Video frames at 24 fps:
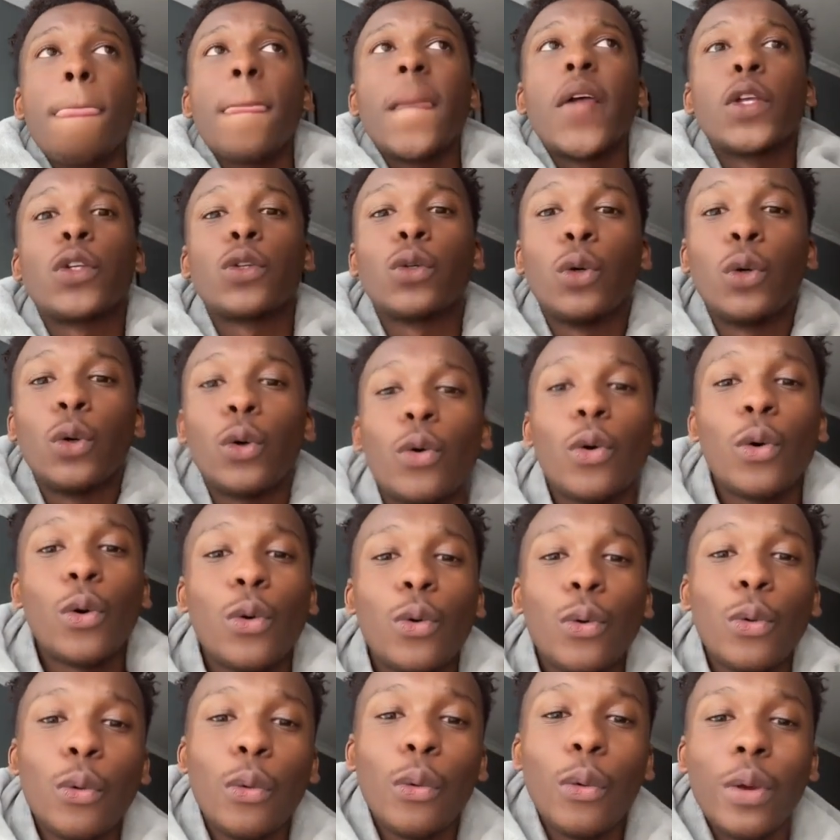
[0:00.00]

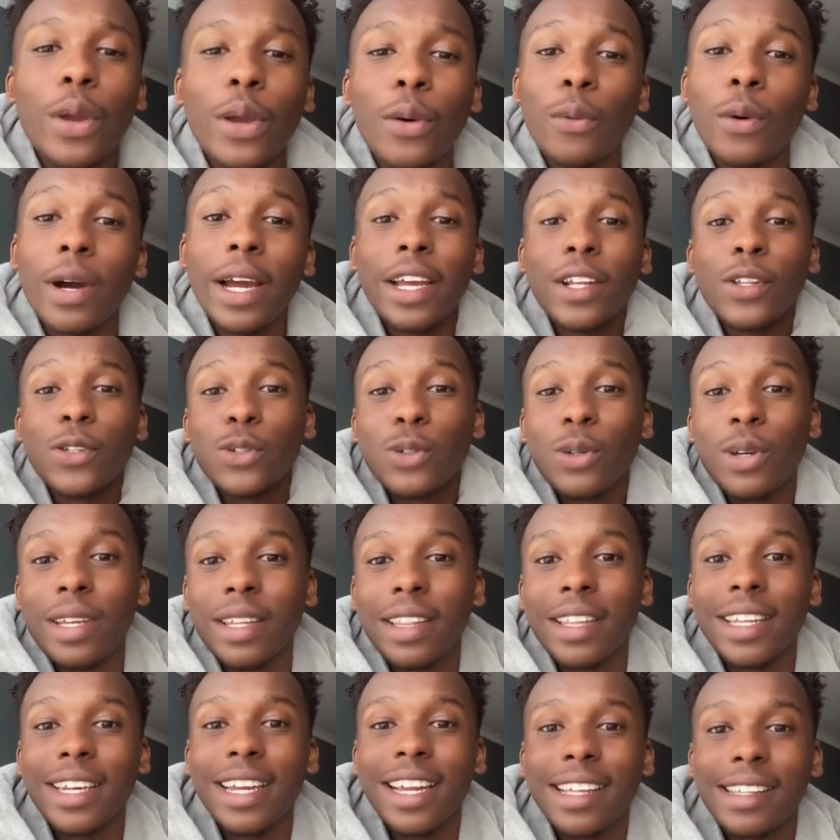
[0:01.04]
So we were
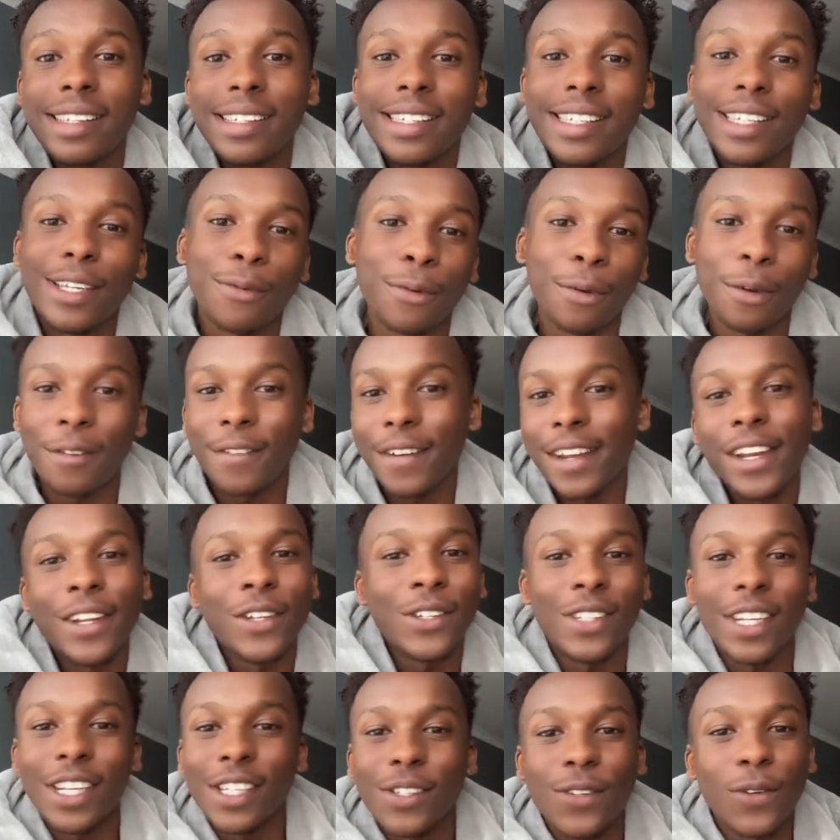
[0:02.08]
enjoying the dancing, we even
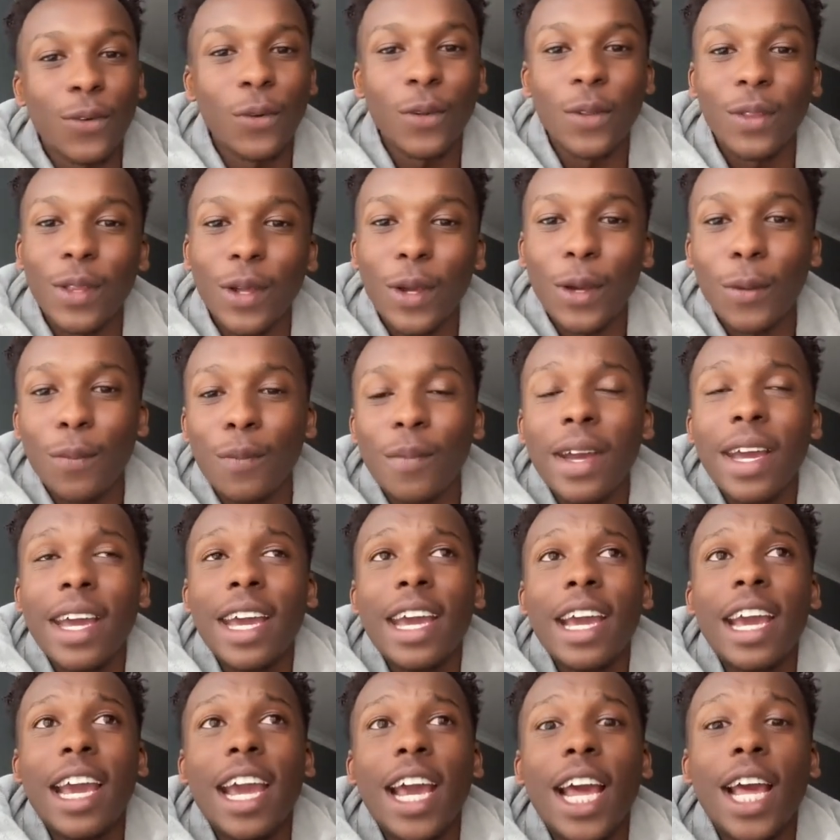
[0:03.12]
dancing with them.
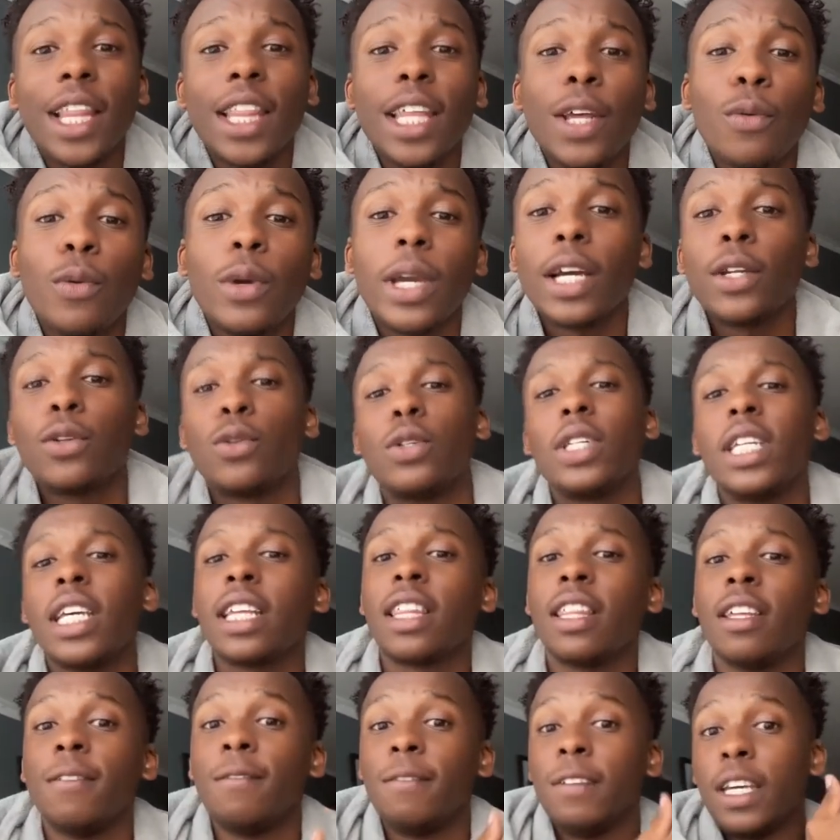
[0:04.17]
And then we had to take
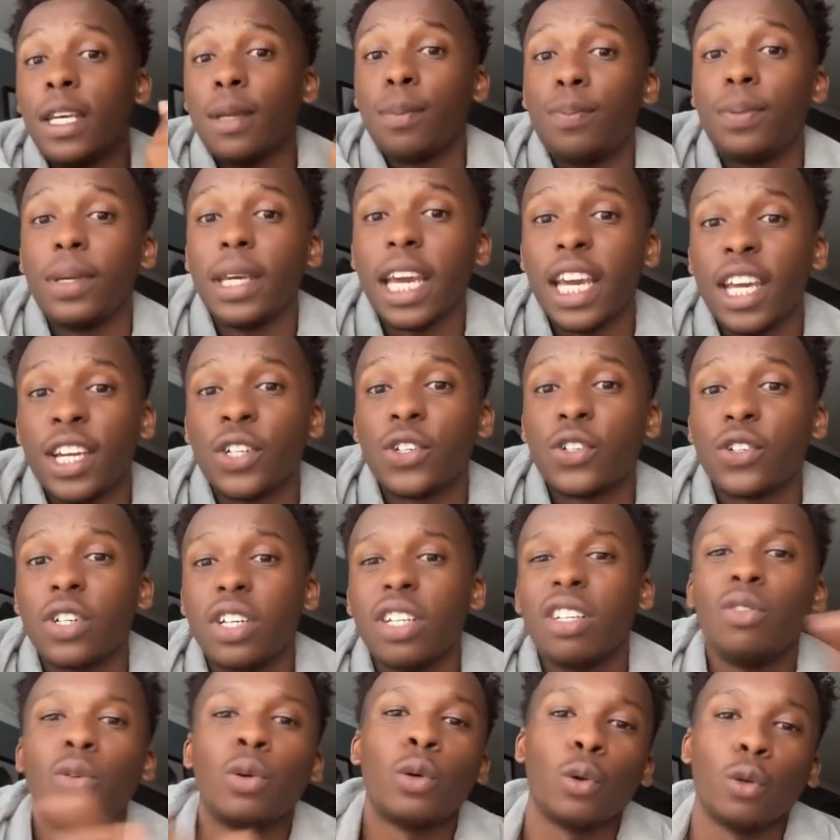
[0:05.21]
the VIP
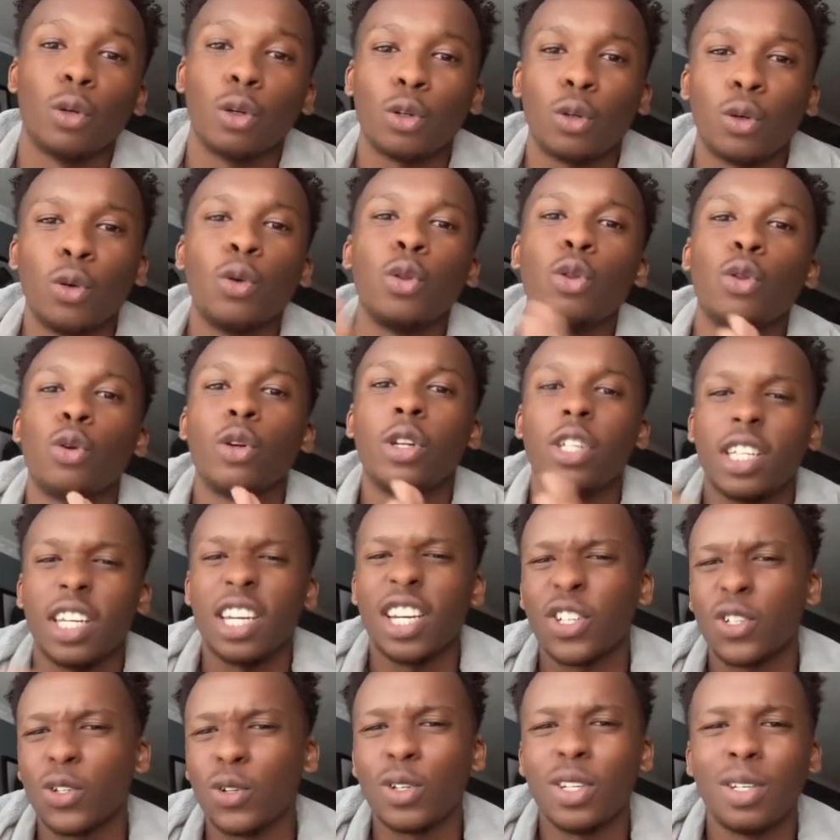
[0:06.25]
entry. We could not go through
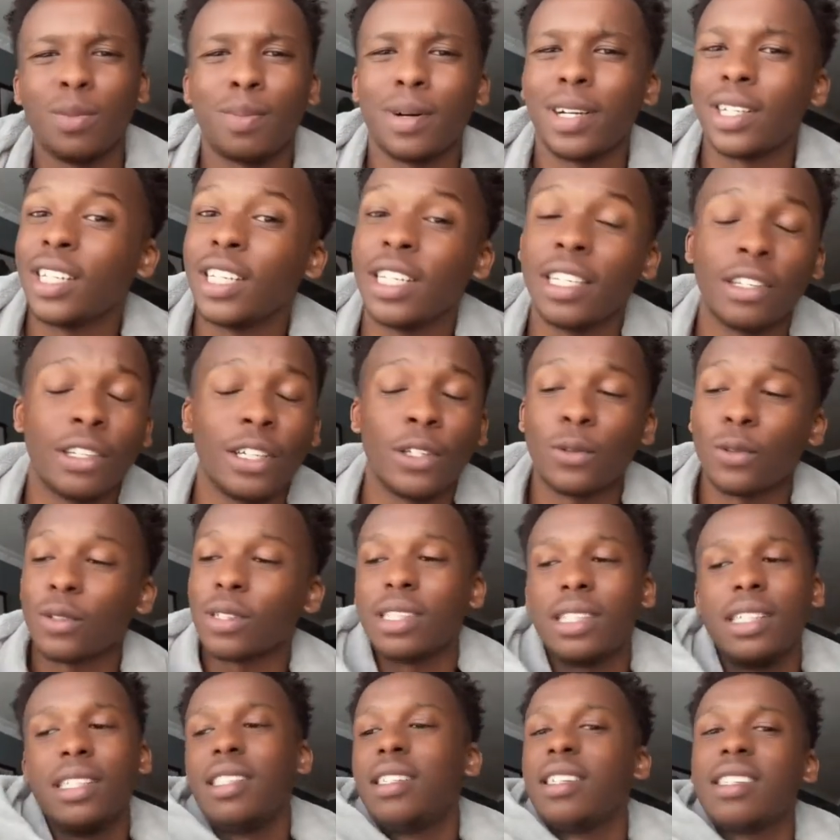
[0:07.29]
international departure. It was
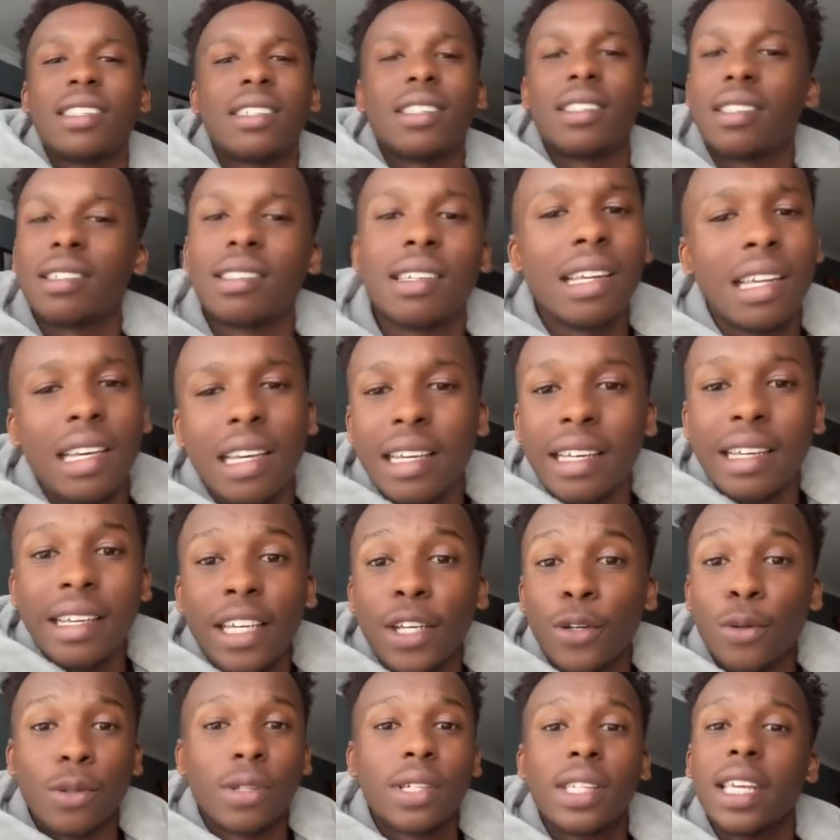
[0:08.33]
just,
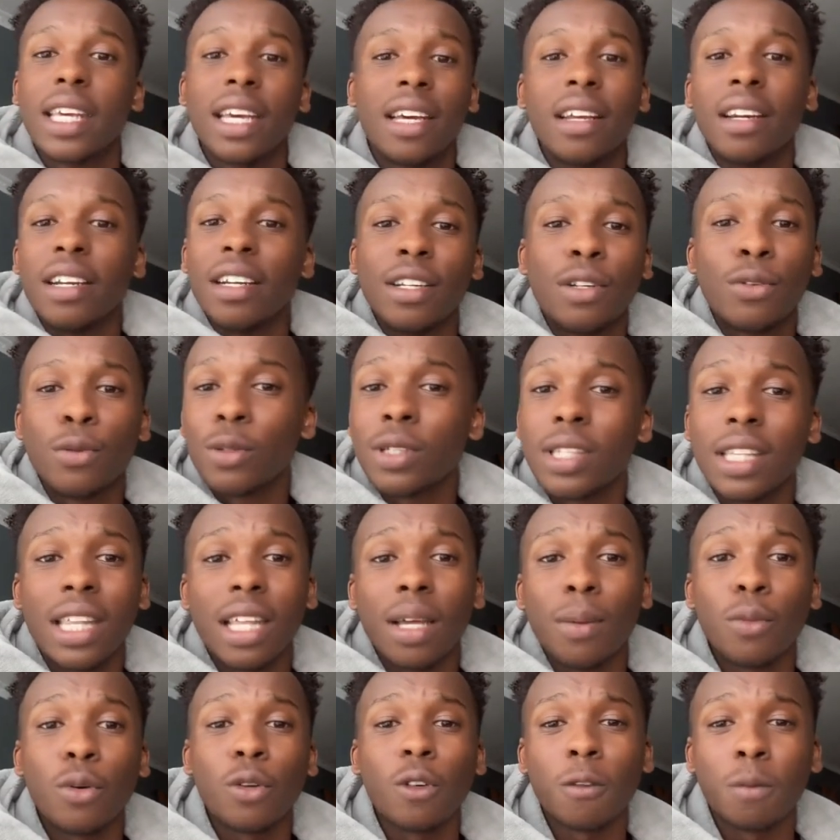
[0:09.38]
it was scary to see the
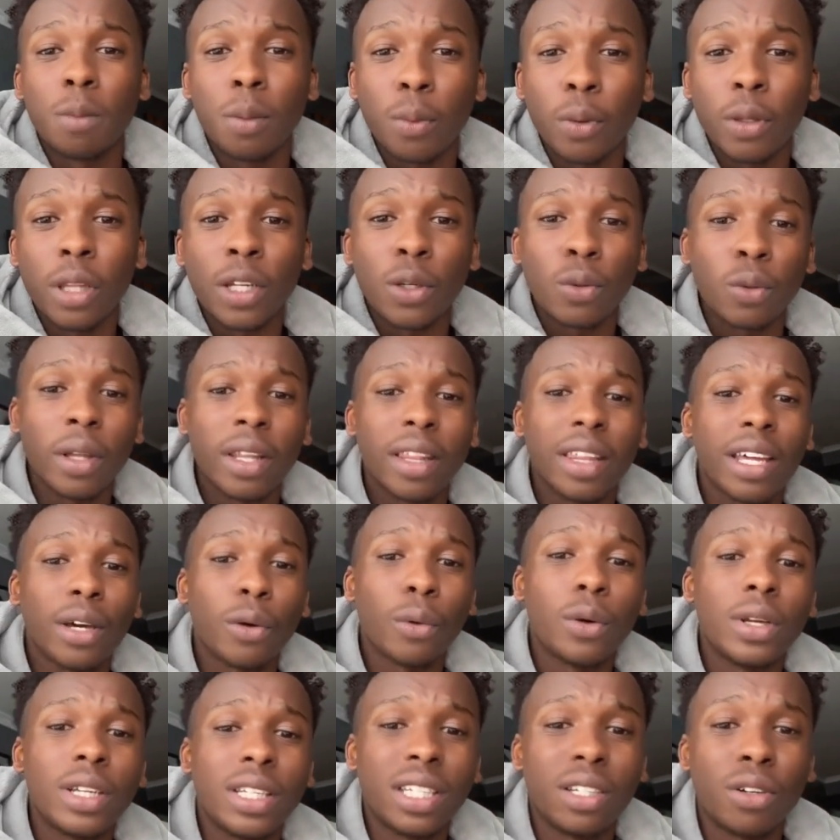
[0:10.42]
amount of people that were there
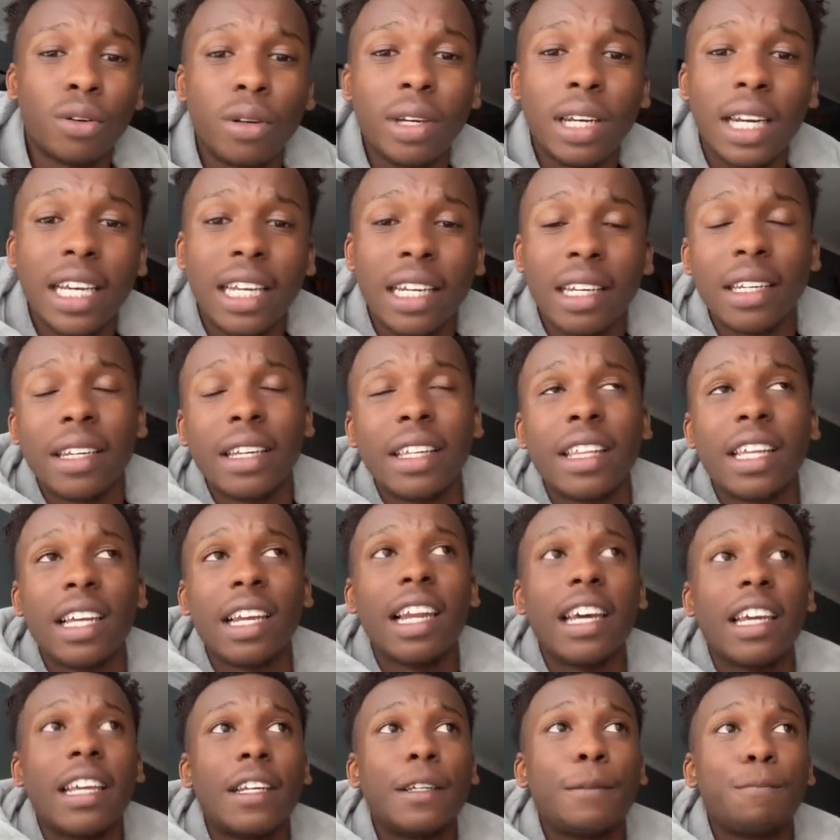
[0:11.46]
waiting online in the
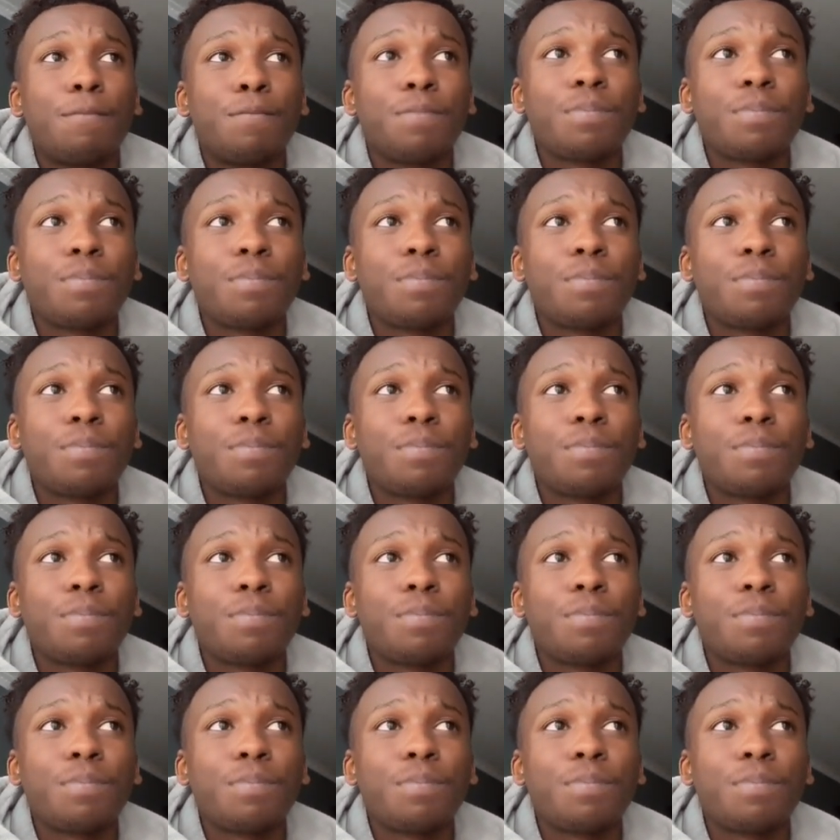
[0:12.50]
line.